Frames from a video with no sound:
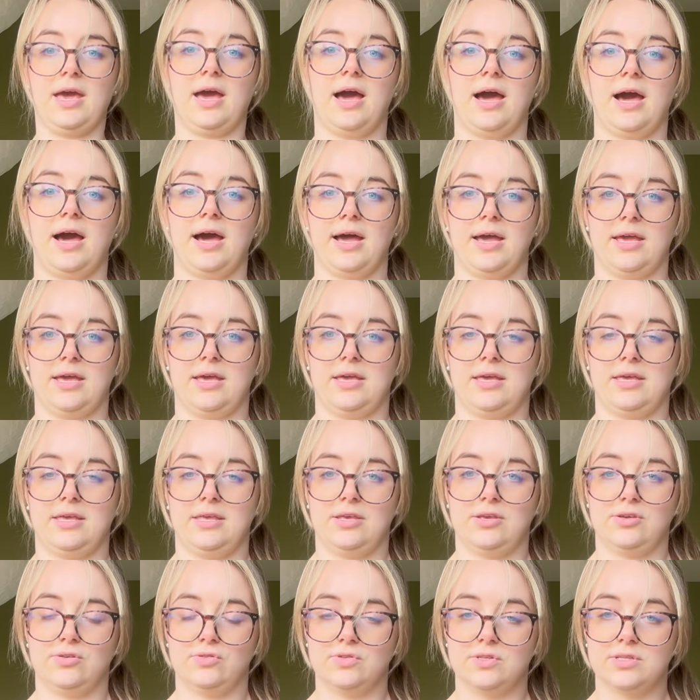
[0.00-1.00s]
I
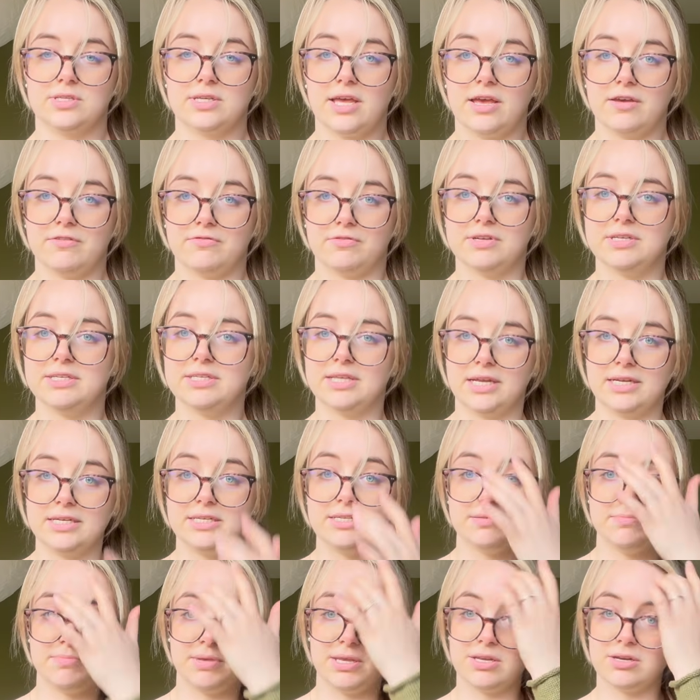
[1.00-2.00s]
used every
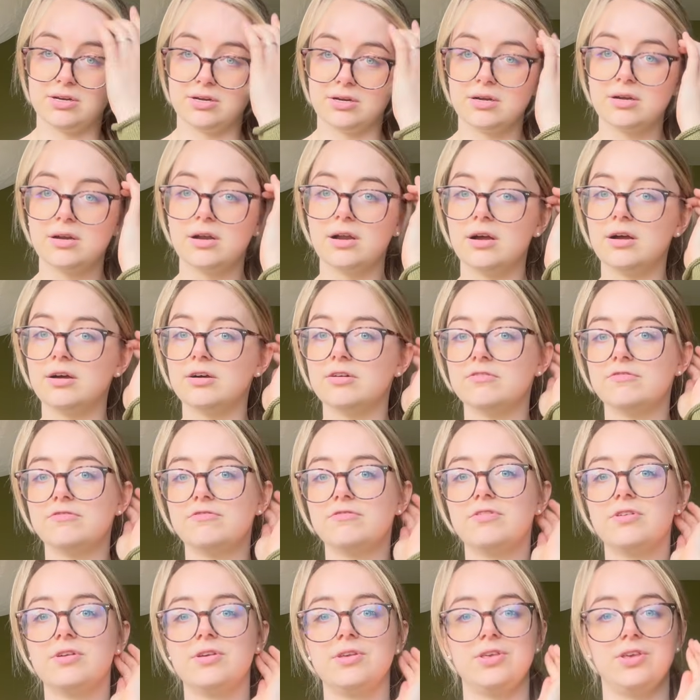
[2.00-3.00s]
centimeter
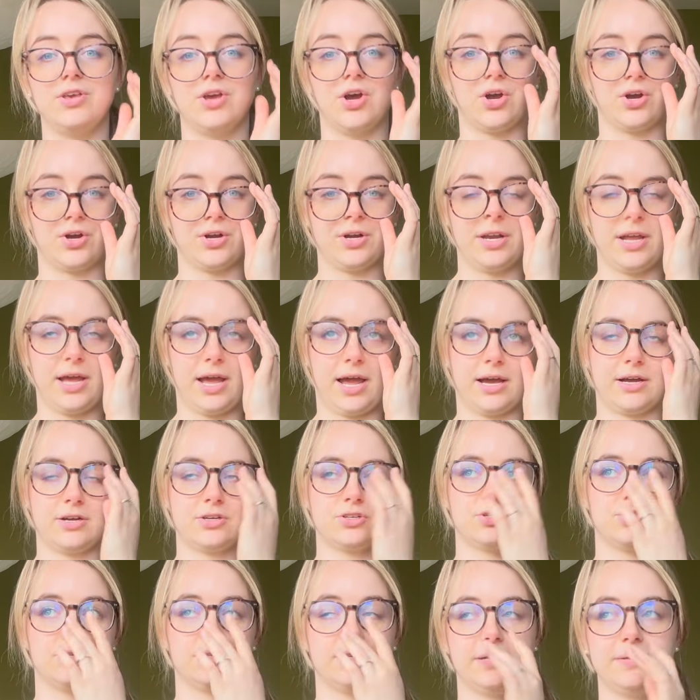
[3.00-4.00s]
of yarn
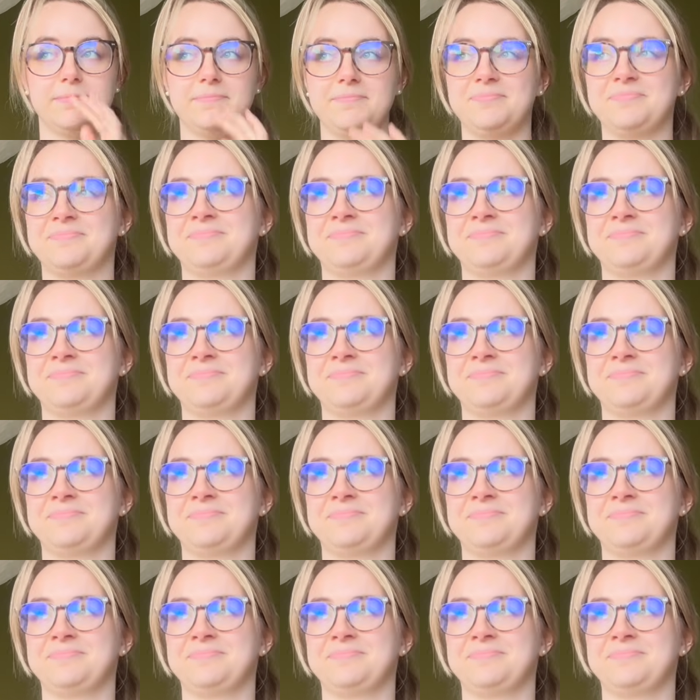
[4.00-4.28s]
actually,